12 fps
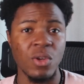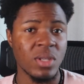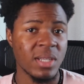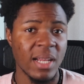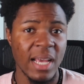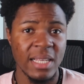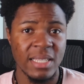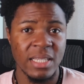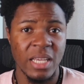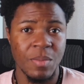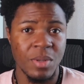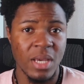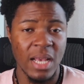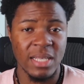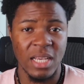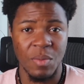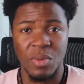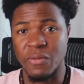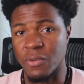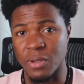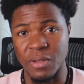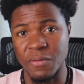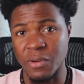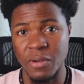Utilizing APIs can be for
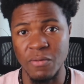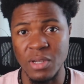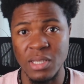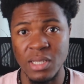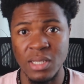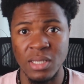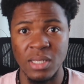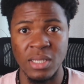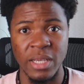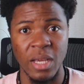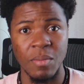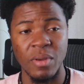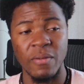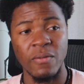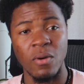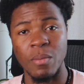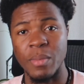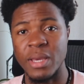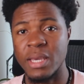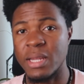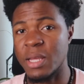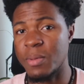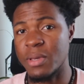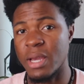different reasons. It can be for
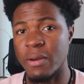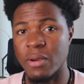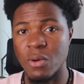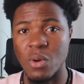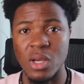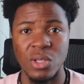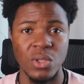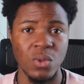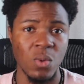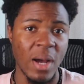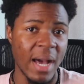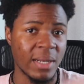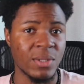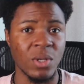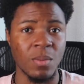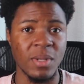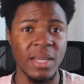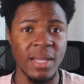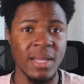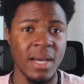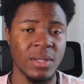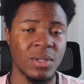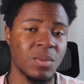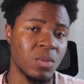making API requests to add some
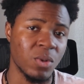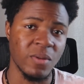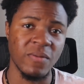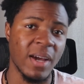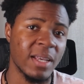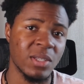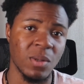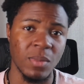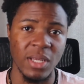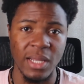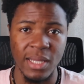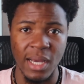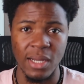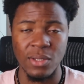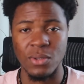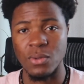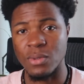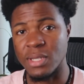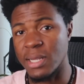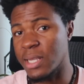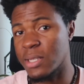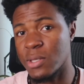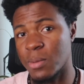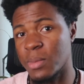data, to modify some data, to
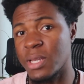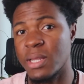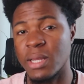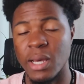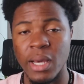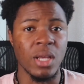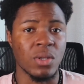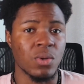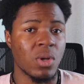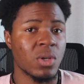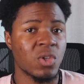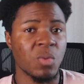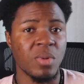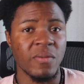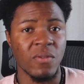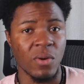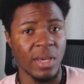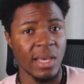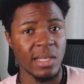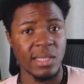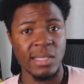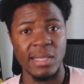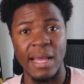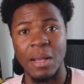delete some data. It could also be for
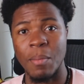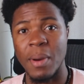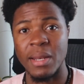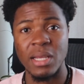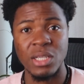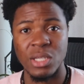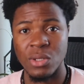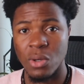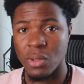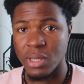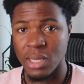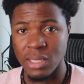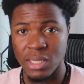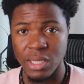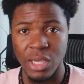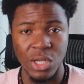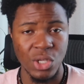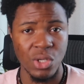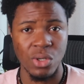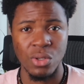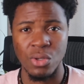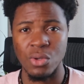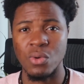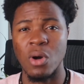cases like managing authentication,
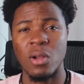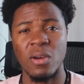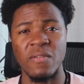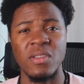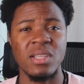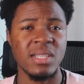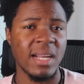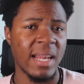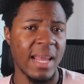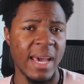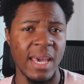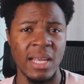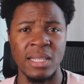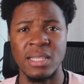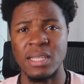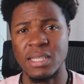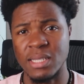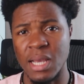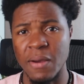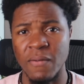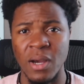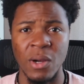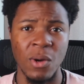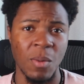you know, all of this client
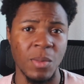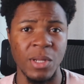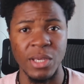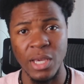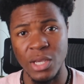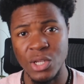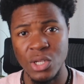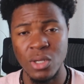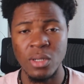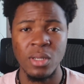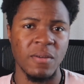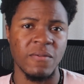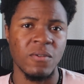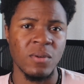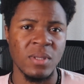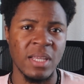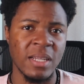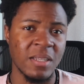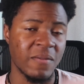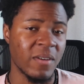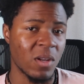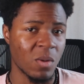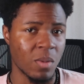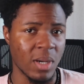server communication. The front end
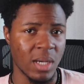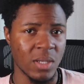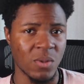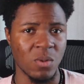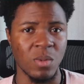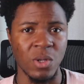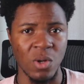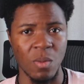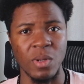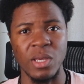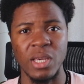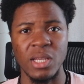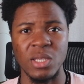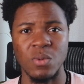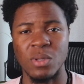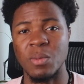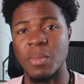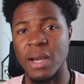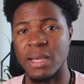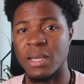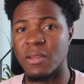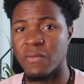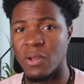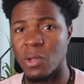developers will be communicating with the
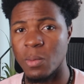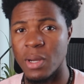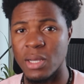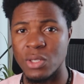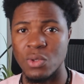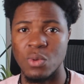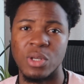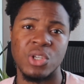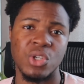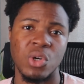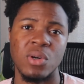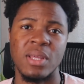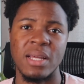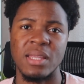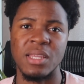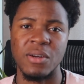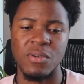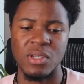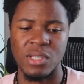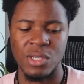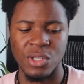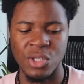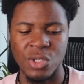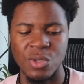backend developers to ensure that there is a
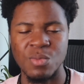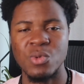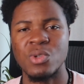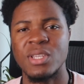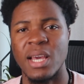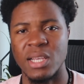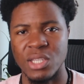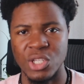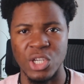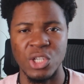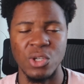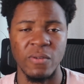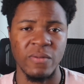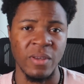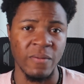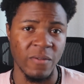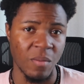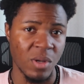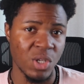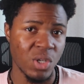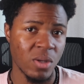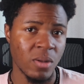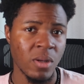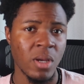smooth exchange of
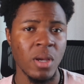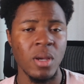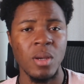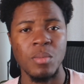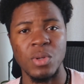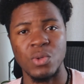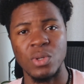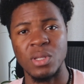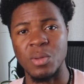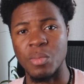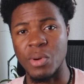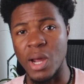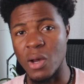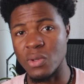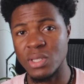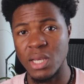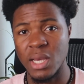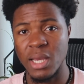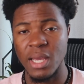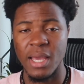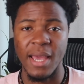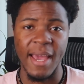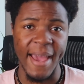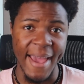information between the browser
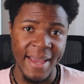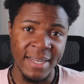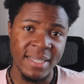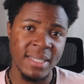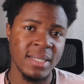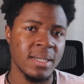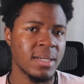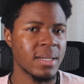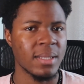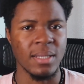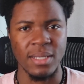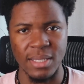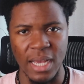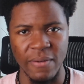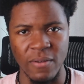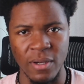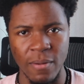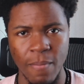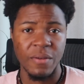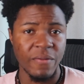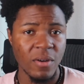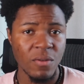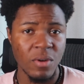and the server. The fourth